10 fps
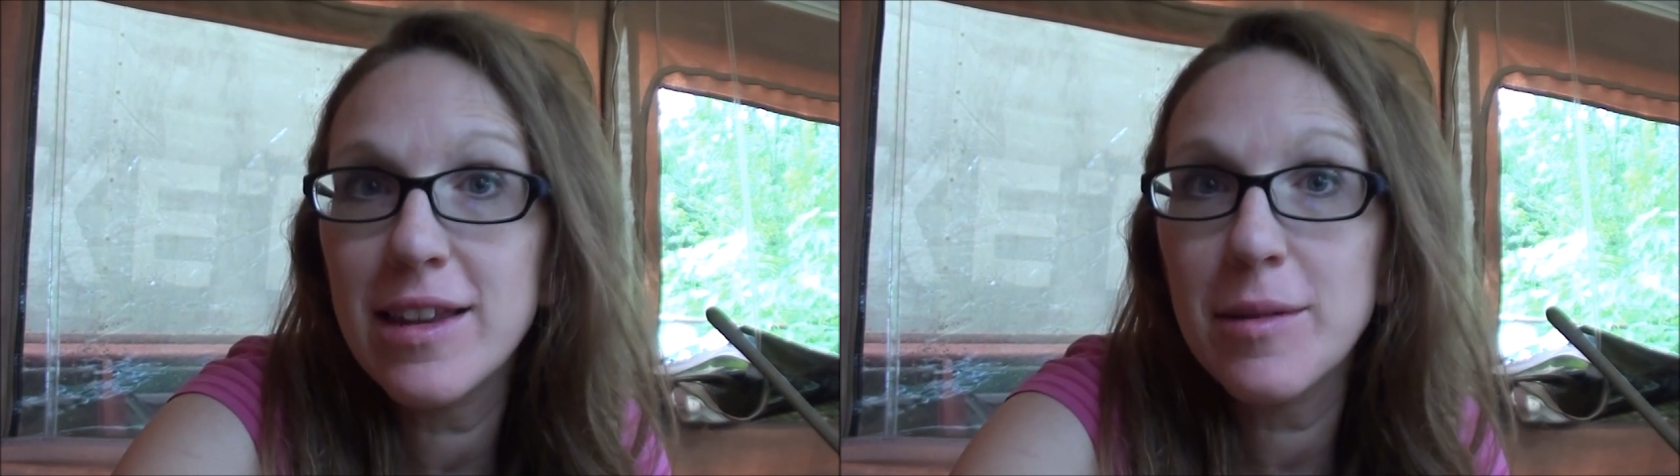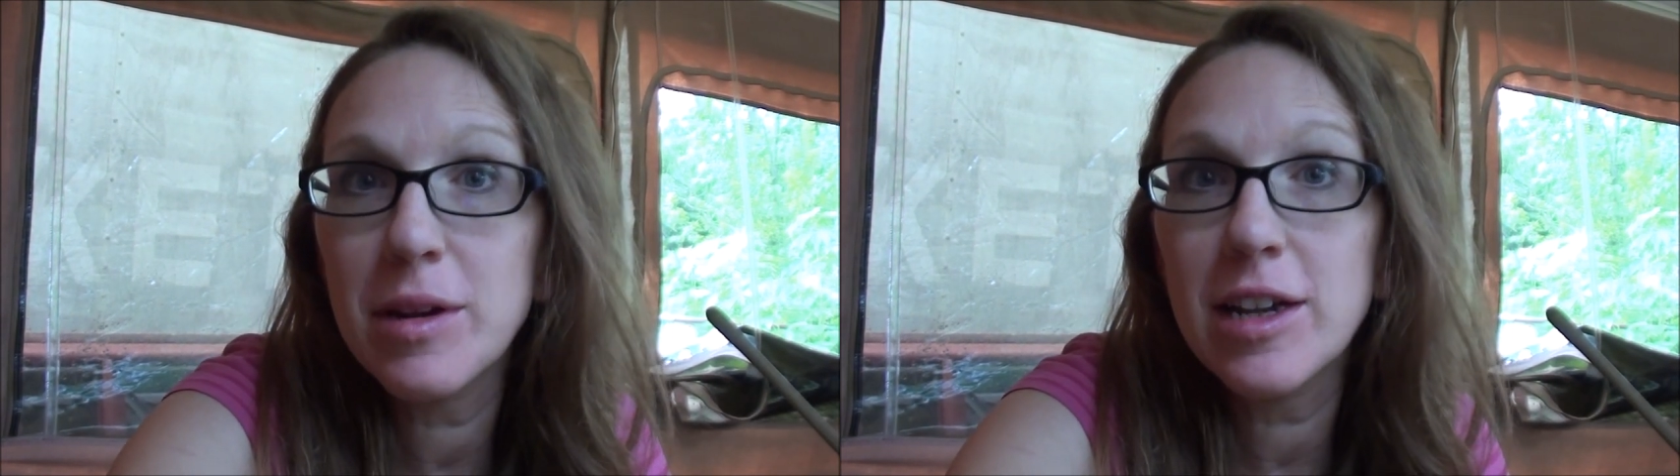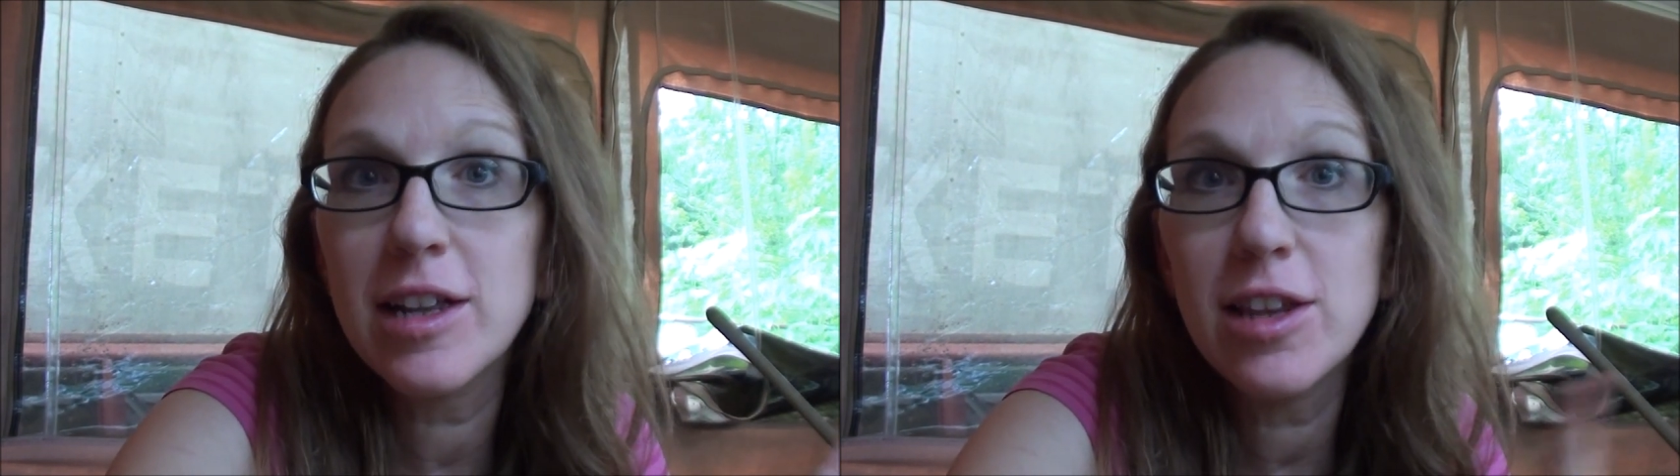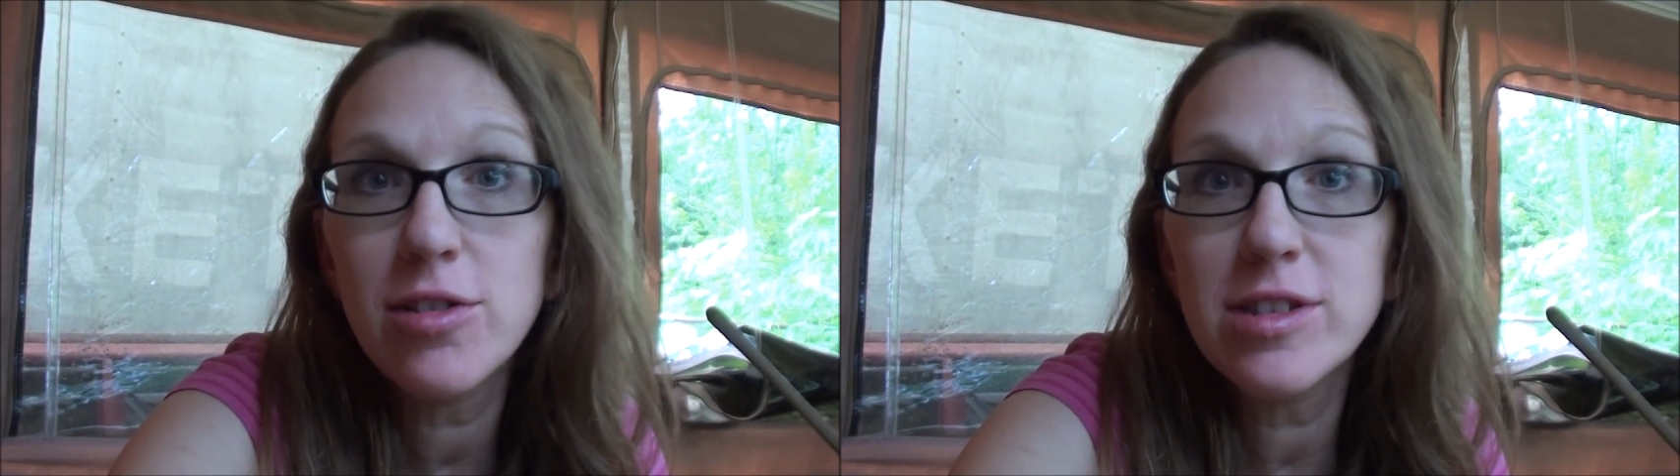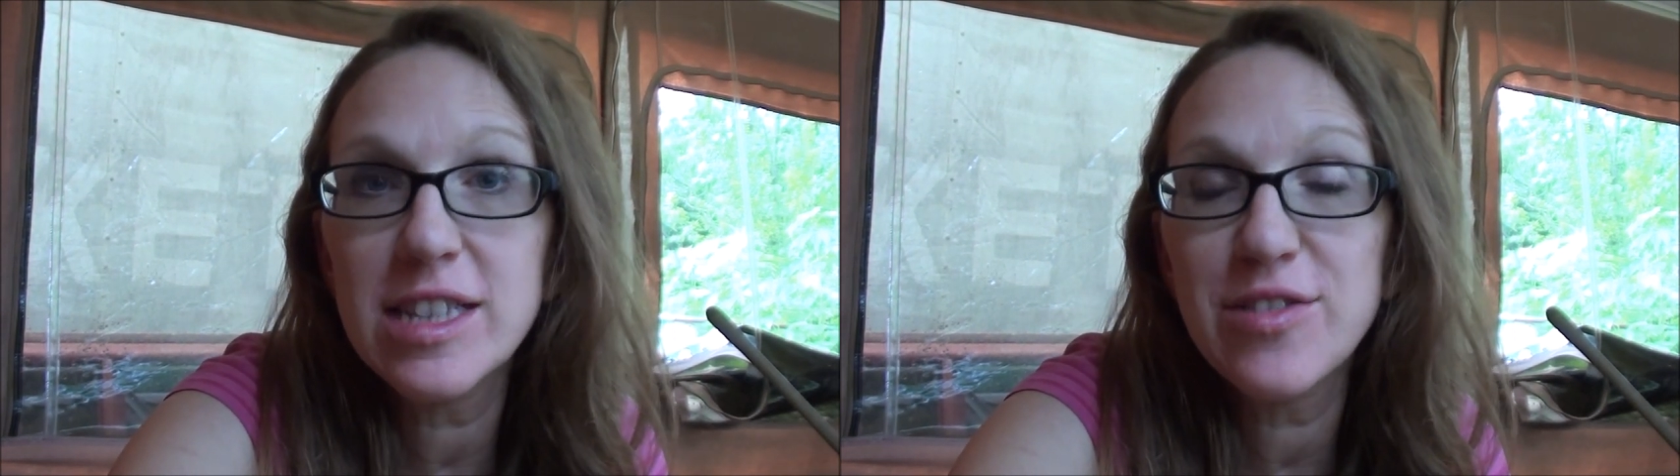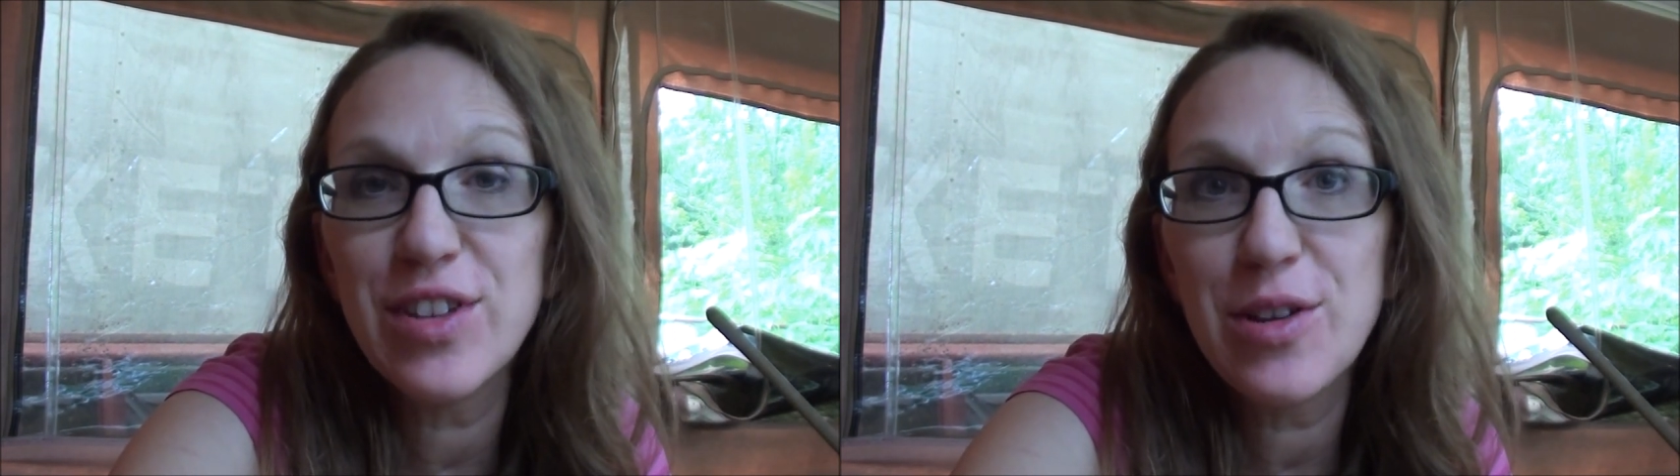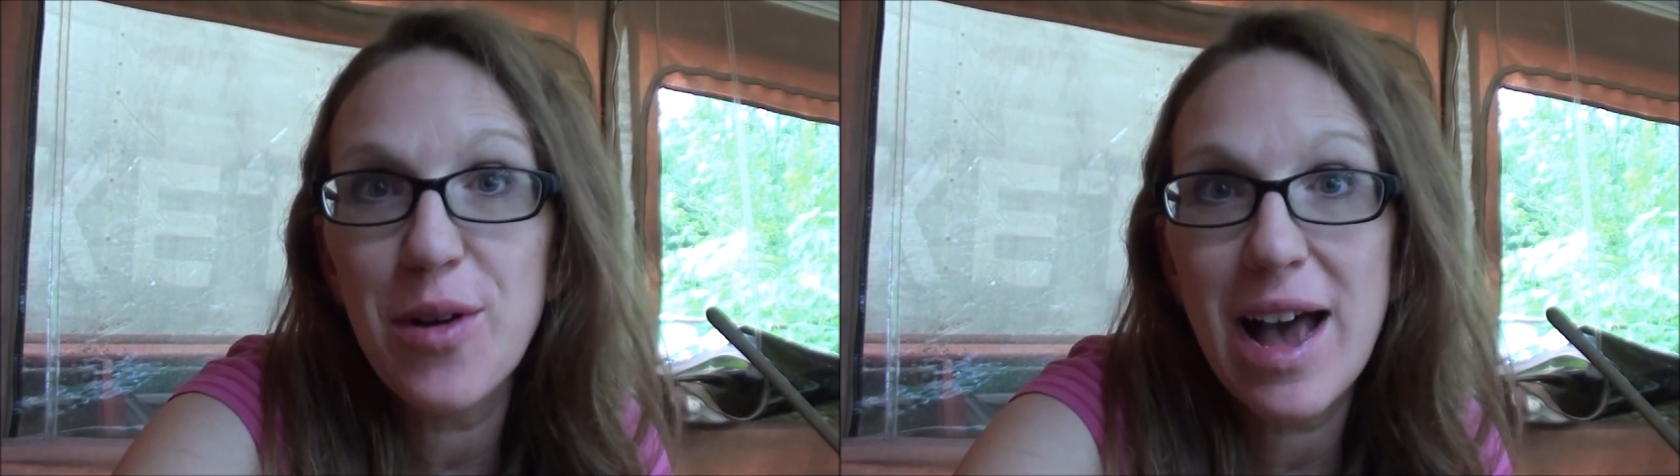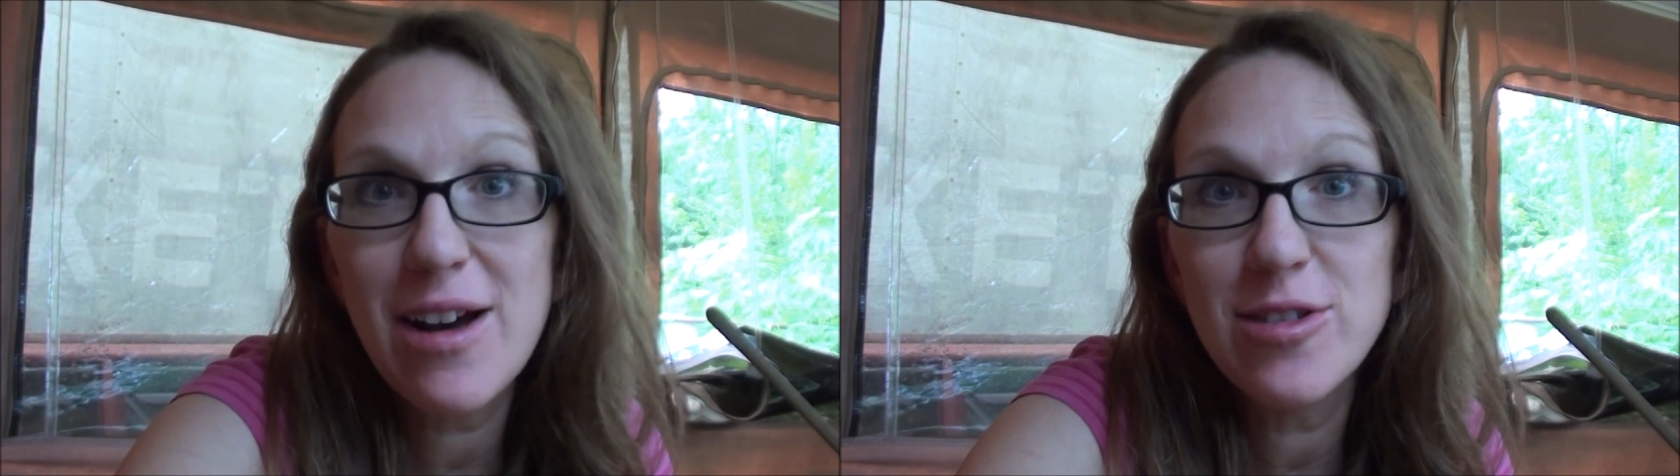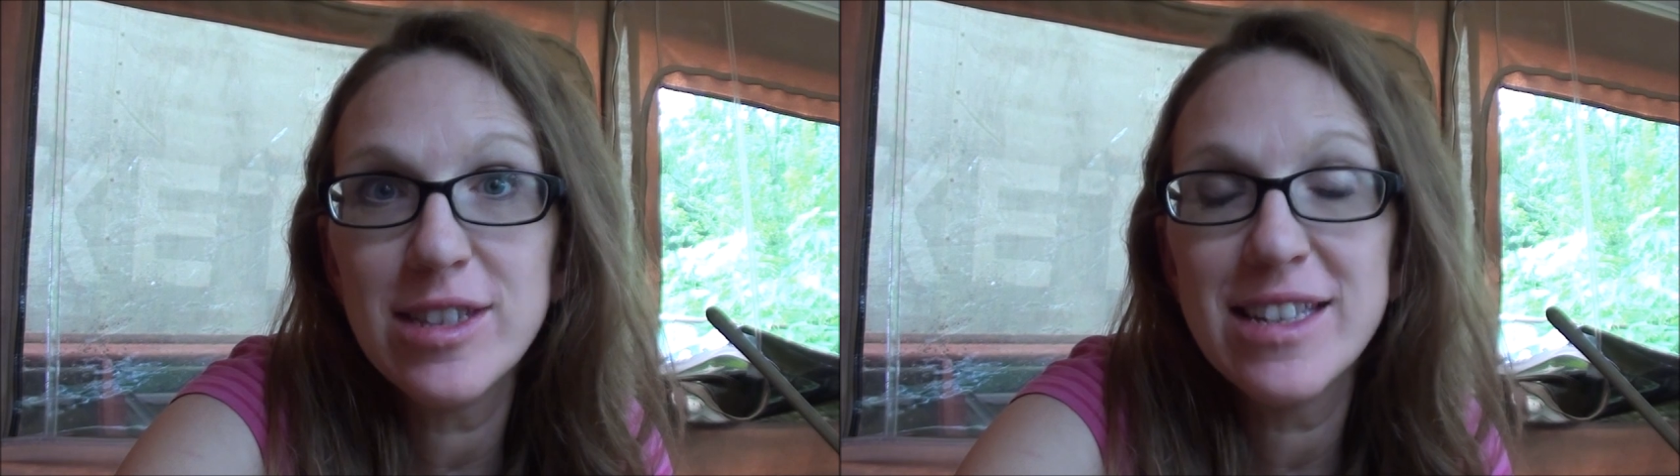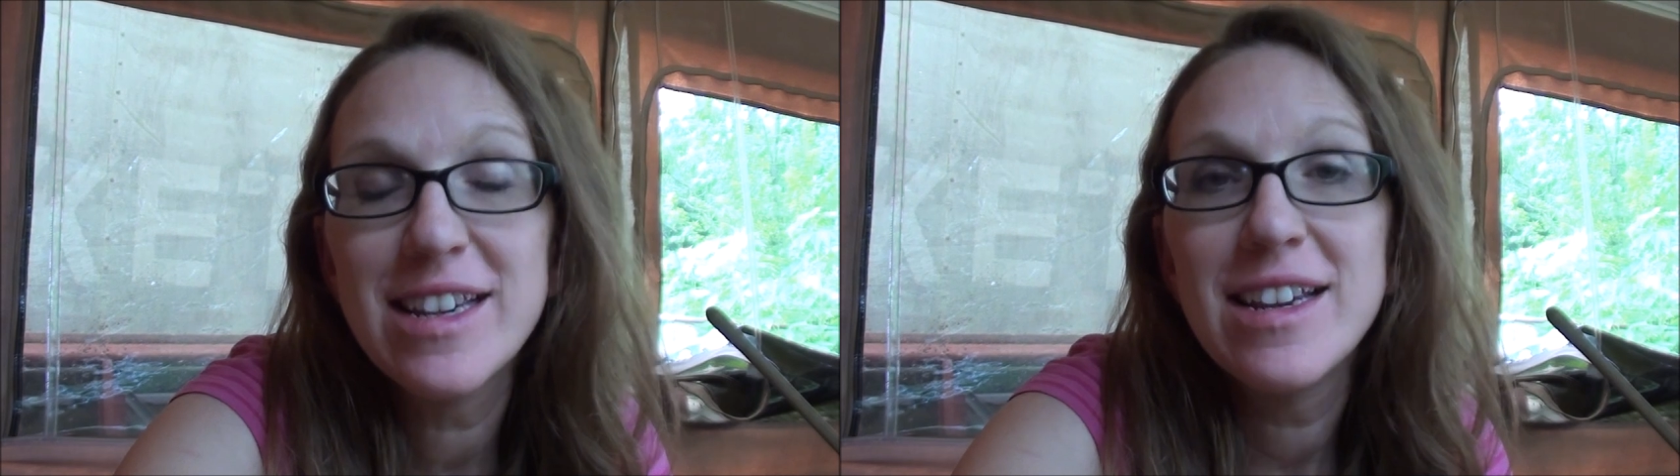and then I'm going to close this video
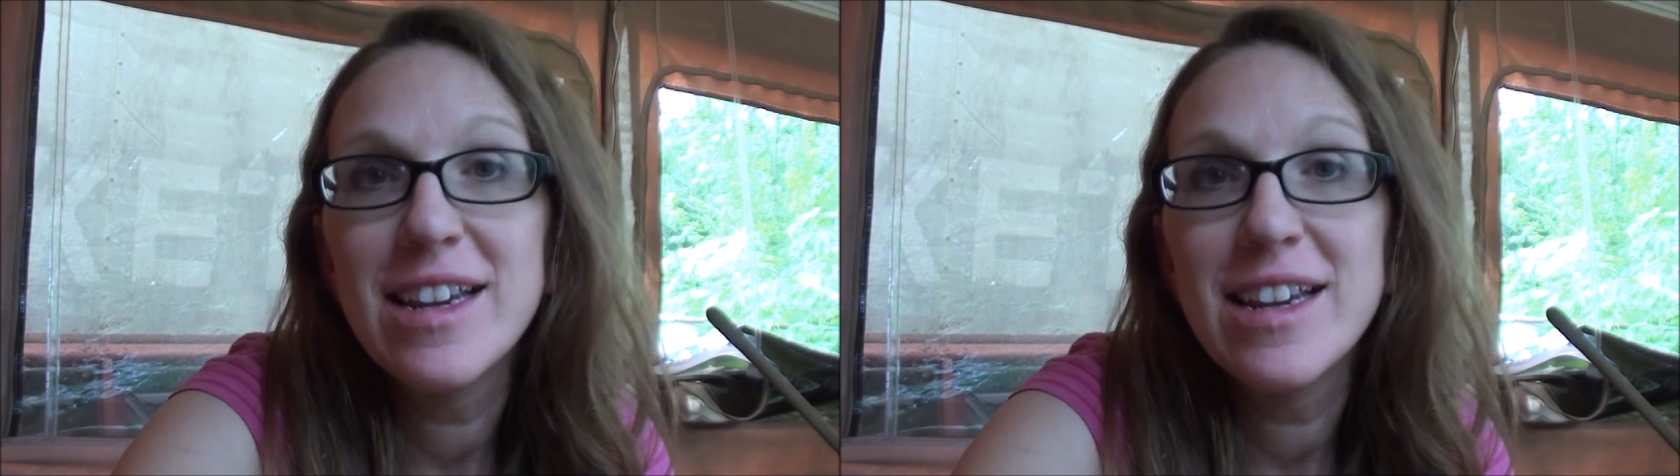out,